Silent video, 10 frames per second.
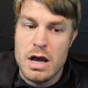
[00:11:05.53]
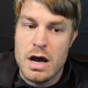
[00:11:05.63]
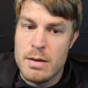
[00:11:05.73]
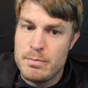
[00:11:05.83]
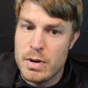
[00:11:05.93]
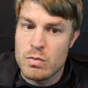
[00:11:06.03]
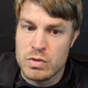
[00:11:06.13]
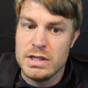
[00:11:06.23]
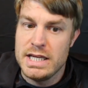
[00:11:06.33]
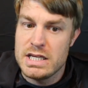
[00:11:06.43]
But
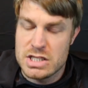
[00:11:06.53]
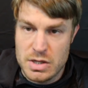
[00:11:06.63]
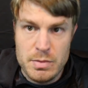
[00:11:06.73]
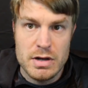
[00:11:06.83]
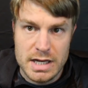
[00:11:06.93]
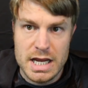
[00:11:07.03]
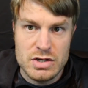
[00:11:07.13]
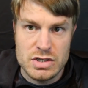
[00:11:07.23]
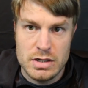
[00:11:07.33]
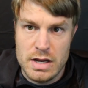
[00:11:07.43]
really,
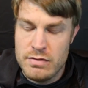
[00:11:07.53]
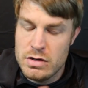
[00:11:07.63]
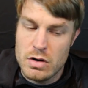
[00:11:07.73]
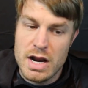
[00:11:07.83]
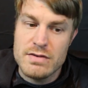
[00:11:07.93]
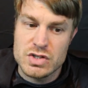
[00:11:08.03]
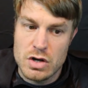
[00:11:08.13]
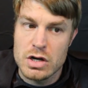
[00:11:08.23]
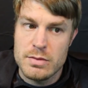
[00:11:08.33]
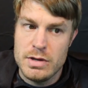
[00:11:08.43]
communication. If you don't have
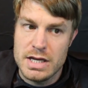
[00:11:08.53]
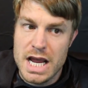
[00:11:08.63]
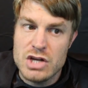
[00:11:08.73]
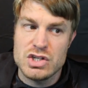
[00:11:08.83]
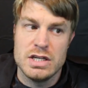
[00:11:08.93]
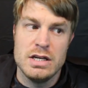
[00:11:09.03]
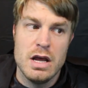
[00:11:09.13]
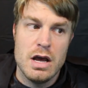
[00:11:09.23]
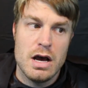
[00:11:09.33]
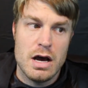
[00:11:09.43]
strong communication,
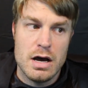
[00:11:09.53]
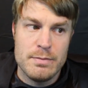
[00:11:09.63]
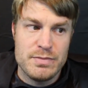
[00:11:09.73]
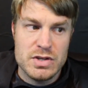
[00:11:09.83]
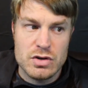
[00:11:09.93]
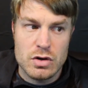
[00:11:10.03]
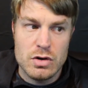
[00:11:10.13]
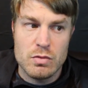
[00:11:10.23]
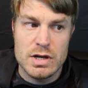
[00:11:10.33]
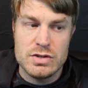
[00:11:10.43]
then you're
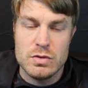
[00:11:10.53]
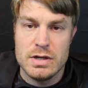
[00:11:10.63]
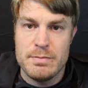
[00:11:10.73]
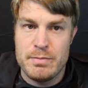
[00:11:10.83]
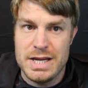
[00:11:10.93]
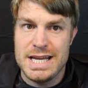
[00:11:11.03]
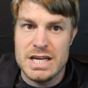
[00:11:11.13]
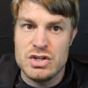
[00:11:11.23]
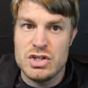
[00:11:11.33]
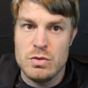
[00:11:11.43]
going to run into a big
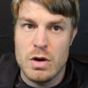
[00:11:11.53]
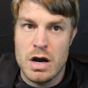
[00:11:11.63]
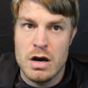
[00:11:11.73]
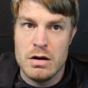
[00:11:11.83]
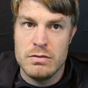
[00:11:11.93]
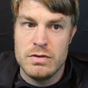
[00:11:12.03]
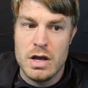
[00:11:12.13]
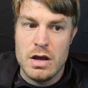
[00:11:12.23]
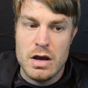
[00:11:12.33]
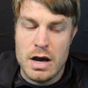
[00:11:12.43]
issue of
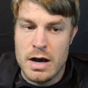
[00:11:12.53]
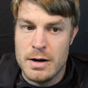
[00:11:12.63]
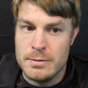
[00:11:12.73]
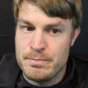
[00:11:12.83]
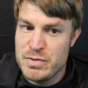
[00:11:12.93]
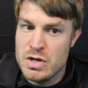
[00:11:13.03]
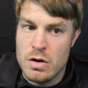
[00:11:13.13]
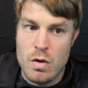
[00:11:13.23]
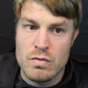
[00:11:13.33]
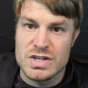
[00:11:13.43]

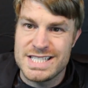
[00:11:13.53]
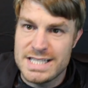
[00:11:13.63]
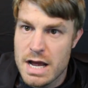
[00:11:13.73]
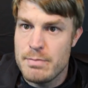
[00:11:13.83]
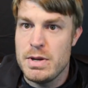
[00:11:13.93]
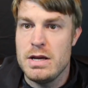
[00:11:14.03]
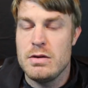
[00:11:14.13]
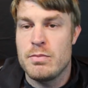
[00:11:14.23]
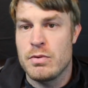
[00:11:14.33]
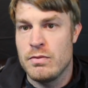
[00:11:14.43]

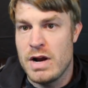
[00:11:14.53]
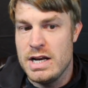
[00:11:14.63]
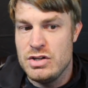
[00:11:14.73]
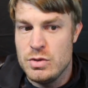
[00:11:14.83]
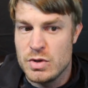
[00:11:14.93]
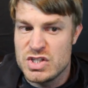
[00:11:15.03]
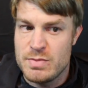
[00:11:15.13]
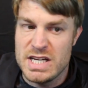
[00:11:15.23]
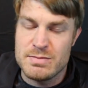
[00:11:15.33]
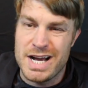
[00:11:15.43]
overstepping, providing too much
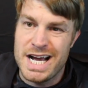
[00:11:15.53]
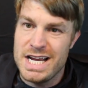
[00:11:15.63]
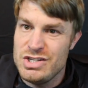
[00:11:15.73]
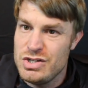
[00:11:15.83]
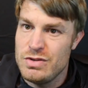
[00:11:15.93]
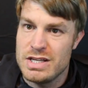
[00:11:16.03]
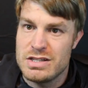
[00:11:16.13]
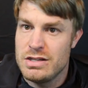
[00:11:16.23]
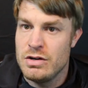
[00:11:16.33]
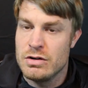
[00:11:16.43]
space behind you
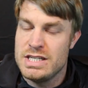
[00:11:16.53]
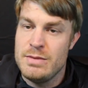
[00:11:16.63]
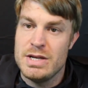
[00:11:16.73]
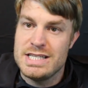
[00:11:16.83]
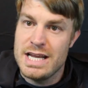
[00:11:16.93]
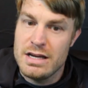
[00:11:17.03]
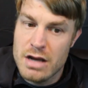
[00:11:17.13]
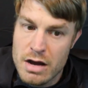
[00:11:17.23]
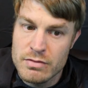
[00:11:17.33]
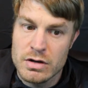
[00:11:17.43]
that your teammates can't
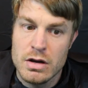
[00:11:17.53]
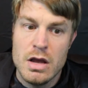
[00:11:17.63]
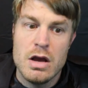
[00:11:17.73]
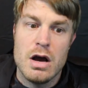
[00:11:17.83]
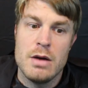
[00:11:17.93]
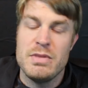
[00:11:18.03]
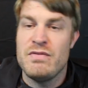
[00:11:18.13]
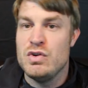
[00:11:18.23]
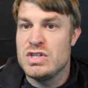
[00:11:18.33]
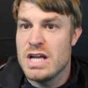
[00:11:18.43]
cover.
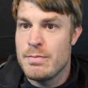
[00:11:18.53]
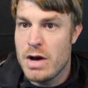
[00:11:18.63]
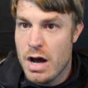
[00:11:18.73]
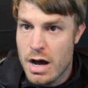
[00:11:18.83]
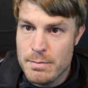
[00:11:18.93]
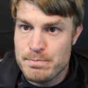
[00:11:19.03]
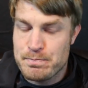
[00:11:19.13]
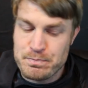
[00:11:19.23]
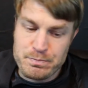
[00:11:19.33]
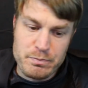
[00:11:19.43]
If you step
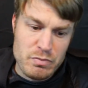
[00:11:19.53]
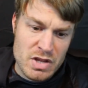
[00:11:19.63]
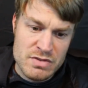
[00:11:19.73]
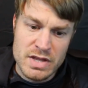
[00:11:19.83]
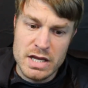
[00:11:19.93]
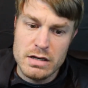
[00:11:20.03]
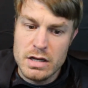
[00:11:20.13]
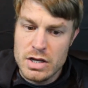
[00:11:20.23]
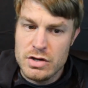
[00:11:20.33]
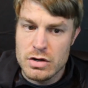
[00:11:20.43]
up,
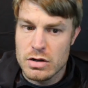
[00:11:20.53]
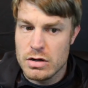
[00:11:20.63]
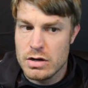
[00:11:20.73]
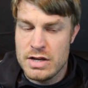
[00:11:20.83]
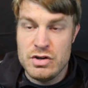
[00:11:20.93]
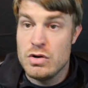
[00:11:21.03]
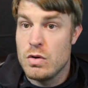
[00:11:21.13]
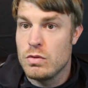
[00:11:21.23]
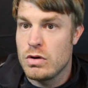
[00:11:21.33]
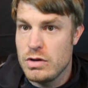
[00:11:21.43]
then you
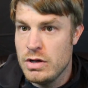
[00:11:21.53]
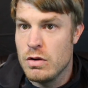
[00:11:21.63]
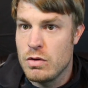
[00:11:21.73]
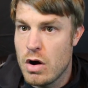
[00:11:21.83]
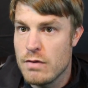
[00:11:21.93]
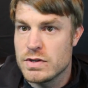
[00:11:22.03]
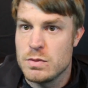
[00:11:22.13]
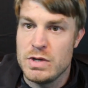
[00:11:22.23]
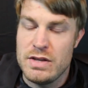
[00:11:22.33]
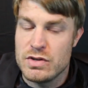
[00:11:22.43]
don't call for
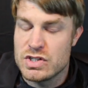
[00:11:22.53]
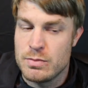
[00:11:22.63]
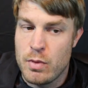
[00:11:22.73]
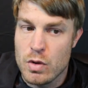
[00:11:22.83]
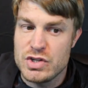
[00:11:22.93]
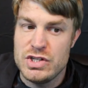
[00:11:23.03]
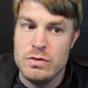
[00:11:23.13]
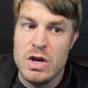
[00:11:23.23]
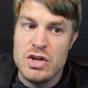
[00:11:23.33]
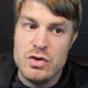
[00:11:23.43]
someone to either support
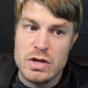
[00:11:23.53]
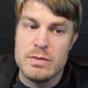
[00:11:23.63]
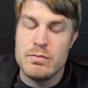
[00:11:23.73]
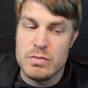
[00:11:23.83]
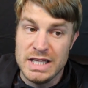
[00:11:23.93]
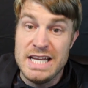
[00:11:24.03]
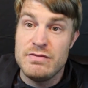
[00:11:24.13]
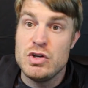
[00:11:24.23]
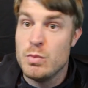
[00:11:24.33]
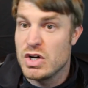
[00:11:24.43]
you, you can
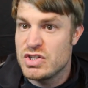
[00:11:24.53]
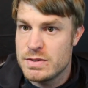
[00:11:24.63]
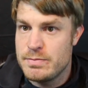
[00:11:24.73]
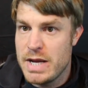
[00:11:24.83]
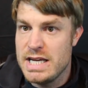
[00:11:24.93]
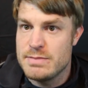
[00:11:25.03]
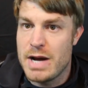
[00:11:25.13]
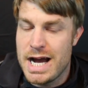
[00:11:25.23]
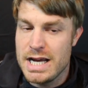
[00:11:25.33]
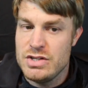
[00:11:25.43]
leave too much space
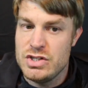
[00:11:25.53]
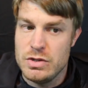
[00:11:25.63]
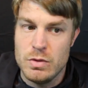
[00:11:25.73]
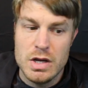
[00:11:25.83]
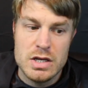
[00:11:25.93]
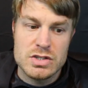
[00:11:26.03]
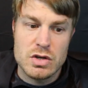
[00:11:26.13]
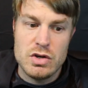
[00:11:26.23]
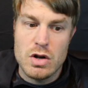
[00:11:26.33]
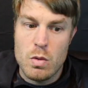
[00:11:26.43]
behind you. So
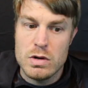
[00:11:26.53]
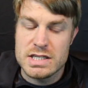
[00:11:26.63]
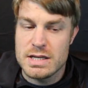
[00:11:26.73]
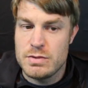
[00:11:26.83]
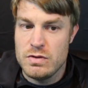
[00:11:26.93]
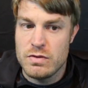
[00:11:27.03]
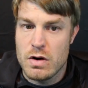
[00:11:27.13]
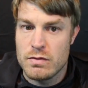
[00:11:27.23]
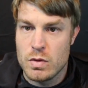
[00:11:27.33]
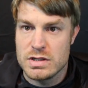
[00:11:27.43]
you don't want to step too
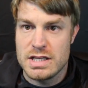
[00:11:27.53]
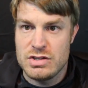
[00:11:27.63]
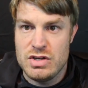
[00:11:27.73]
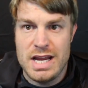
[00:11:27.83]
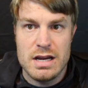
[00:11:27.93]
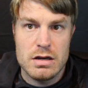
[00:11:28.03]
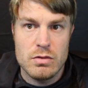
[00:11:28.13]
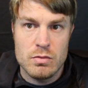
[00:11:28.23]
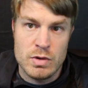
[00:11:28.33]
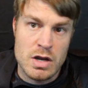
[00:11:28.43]
far, of course, that you can't
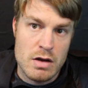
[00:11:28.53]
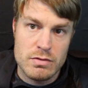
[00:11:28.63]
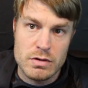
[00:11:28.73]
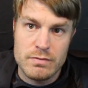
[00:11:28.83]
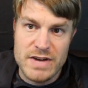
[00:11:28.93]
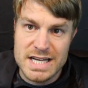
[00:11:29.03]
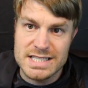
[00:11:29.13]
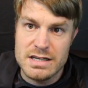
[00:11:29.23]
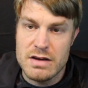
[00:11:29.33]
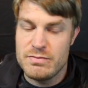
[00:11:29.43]
recover
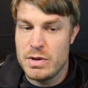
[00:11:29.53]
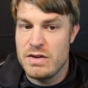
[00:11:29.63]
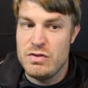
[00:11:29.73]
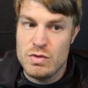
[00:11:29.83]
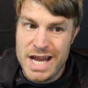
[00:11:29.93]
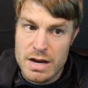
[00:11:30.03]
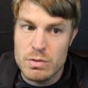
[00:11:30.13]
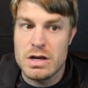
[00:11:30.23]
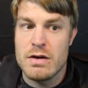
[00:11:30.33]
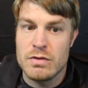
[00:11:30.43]
fast enough. But if you can't
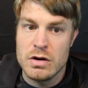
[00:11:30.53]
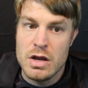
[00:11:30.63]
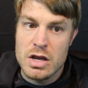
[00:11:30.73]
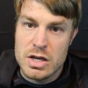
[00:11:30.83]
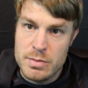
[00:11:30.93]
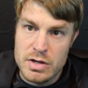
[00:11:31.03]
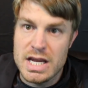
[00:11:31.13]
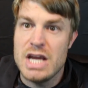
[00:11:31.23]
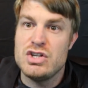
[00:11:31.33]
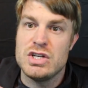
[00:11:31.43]
recover,
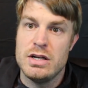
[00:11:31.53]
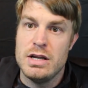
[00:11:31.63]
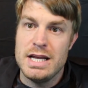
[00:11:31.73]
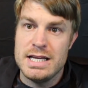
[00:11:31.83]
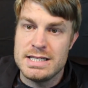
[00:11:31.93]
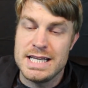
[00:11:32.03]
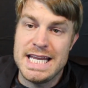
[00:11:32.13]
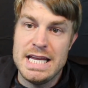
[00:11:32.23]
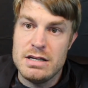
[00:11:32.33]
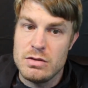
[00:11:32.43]
communication is the
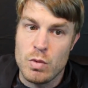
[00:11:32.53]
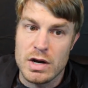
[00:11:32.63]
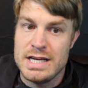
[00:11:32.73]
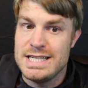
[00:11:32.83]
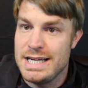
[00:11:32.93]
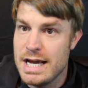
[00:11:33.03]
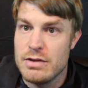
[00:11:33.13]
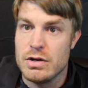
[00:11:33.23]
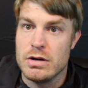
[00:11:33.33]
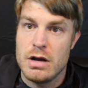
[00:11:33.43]
key to working
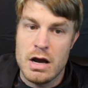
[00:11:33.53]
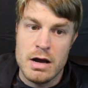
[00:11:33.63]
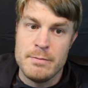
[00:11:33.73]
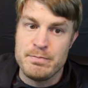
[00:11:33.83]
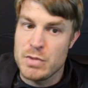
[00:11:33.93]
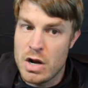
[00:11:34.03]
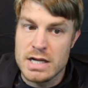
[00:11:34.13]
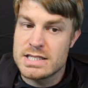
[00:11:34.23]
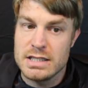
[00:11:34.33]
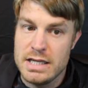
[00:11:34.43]
together.
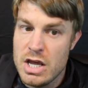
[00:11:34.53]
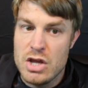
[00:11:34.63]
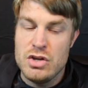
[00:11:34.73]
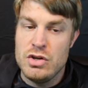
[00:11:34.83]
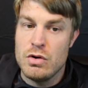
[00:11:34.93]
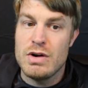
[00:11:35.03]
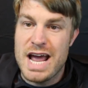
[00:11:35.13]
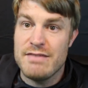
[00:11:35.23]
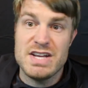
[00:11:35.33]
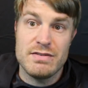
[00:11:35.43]
Honestly, you don't
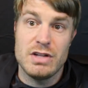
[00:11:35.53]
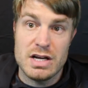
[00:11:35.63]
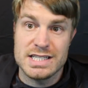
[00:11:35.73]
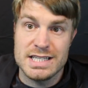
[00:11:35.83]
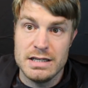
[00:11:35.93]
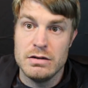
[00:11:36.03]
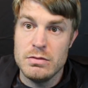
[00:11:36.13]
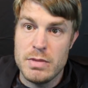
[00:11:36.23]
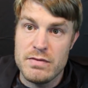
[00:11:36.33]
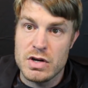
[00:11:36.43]
have to have a lot of
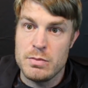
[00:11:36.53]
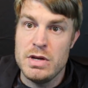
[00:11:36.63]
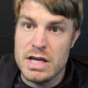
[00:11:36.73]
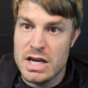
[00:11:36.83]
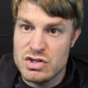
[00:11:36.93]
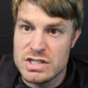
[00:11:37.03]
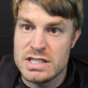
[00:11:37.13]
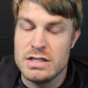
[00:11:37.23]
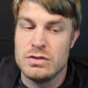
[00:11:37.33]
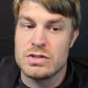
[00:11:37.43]
skill, but if your communication
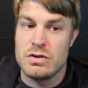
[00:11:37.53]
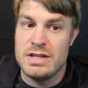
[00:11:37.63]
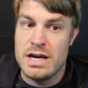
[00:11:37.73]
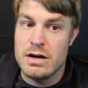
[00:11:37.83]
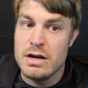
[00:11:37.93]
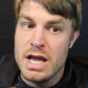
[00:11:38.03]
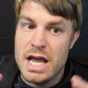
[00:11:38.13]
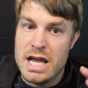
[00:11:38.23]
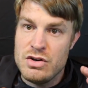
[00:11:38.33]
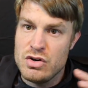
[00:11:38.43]
skills are there
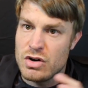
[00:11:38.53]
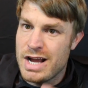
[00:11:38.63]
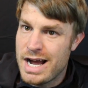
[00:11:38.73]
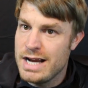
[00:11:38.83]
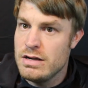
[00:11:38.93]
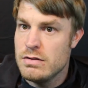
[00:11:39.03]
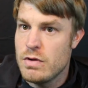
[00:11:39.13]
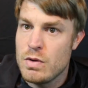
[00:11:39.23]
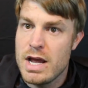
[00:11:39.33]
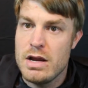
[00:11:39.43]
and you're kind of
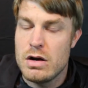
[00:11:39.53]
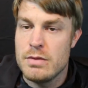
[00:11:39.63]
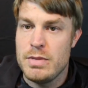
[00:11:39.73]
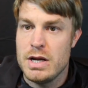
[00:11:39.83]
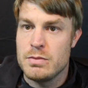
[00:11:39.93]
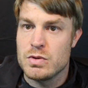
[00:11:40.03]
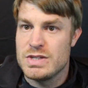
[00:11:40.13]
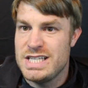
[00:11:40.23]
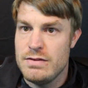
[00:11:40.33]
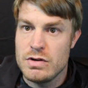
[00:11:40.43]
okay on being able to
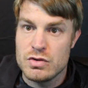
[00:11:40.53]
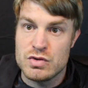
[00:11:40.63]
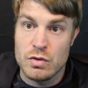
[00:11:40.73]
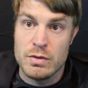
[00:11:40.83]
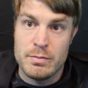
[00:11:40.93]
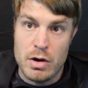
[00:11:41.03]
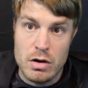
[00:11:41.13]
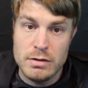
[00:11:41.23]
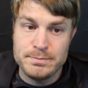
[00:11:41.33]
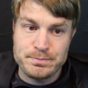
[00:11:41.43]
receive and control the
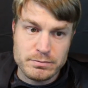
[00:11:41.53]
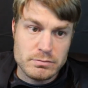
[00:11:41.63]
ball,